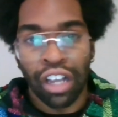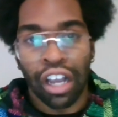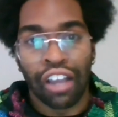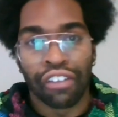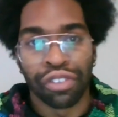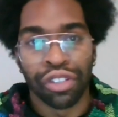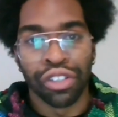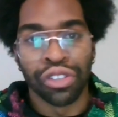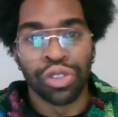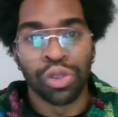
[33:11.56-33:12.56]
I have
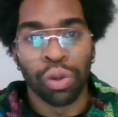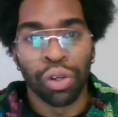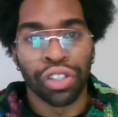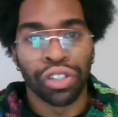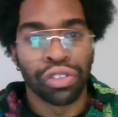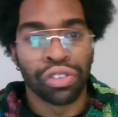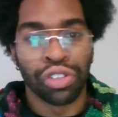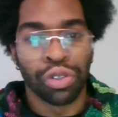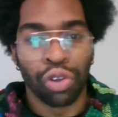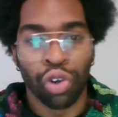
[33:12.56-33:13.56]
friends who work in,
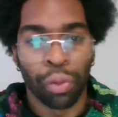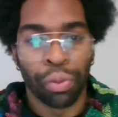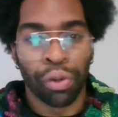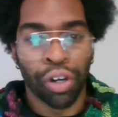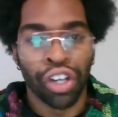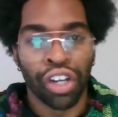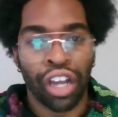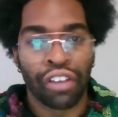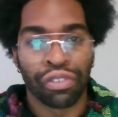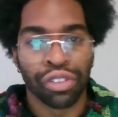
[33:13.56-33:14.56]
corporate world. I
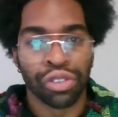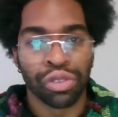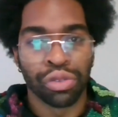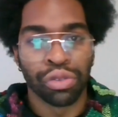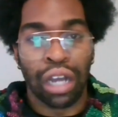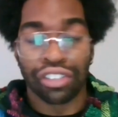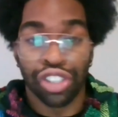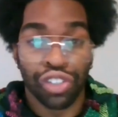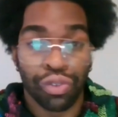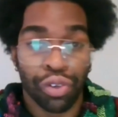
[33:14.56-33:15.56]
have friends who I
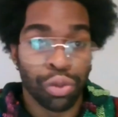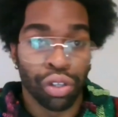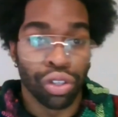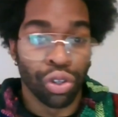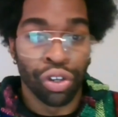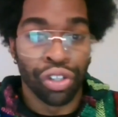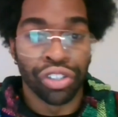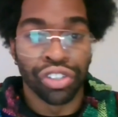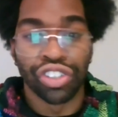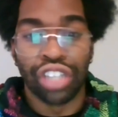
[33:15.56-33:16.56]
serve with who are
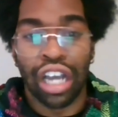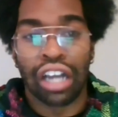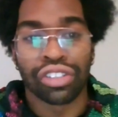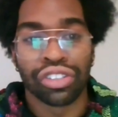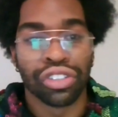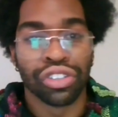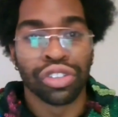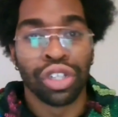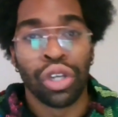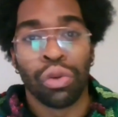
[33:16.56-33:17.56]
lawyers, doctors,
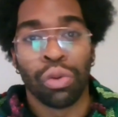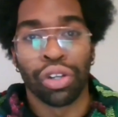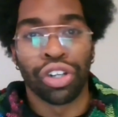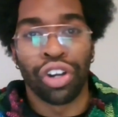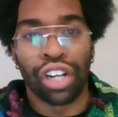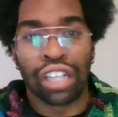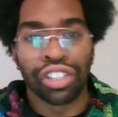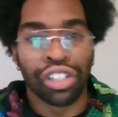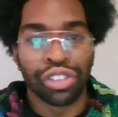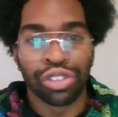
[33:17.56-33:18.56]
work in all kinds
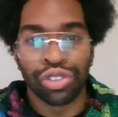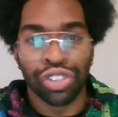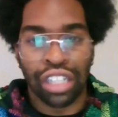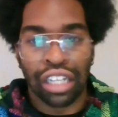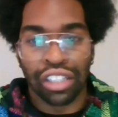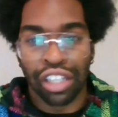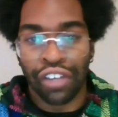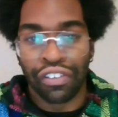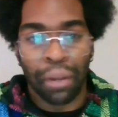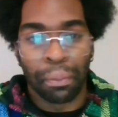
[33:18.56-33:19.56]
of industries, and I
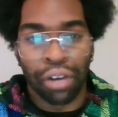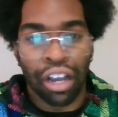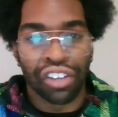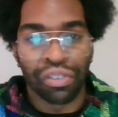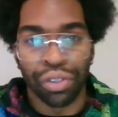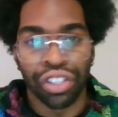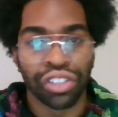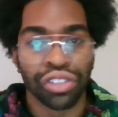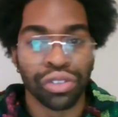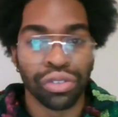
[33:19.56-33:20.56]
love and I'm proud of what they
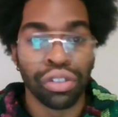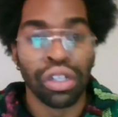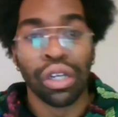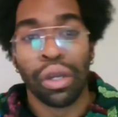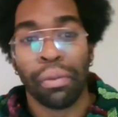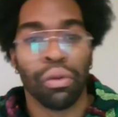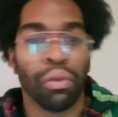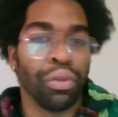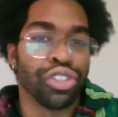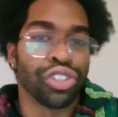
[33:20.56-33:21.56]
do. But
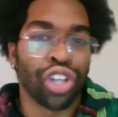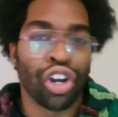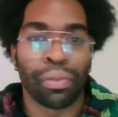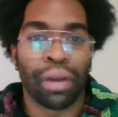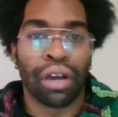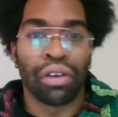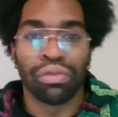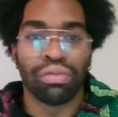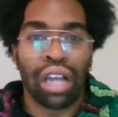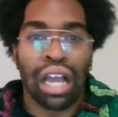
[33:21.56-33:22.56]
when we just talk about
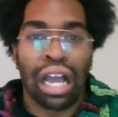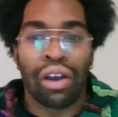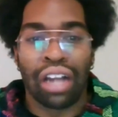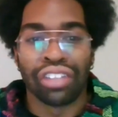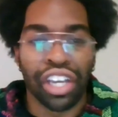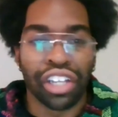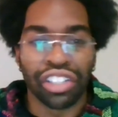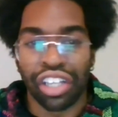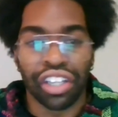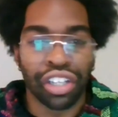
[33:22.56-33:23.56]
how our day to
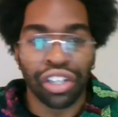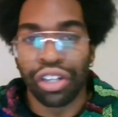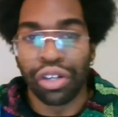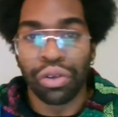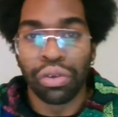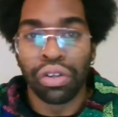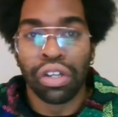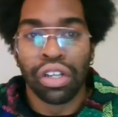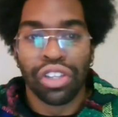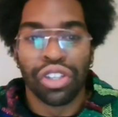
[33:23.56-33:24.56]
day can go,
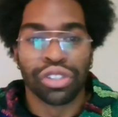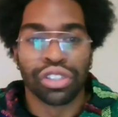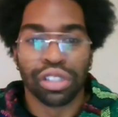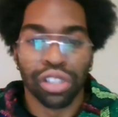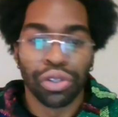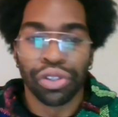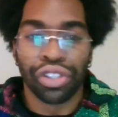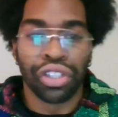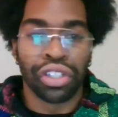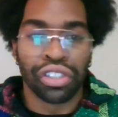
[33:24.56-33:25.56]
there's little
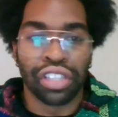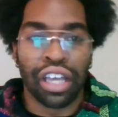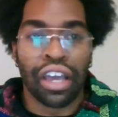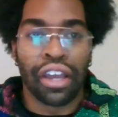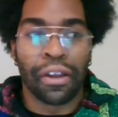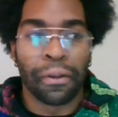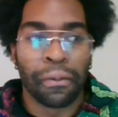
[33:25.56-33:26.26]
things that